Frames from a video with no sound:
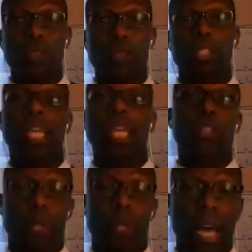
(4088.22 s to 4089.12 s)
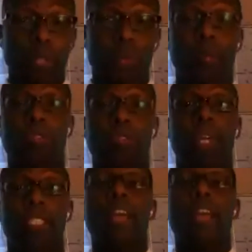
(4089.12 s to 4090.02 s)
either do those things or not do
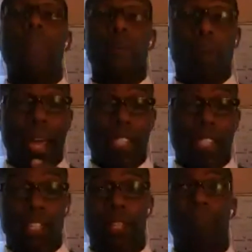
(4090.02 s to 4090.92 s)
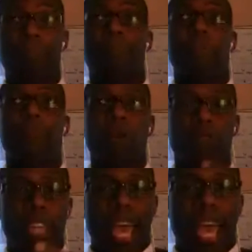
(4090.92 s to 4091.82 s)
those things, you will actually
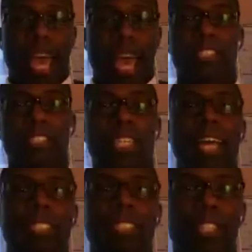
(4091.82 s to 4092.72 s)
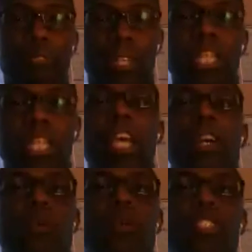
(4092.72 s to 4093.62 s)
put forth the actions and activities
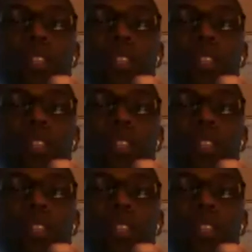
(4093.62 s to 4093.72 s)
in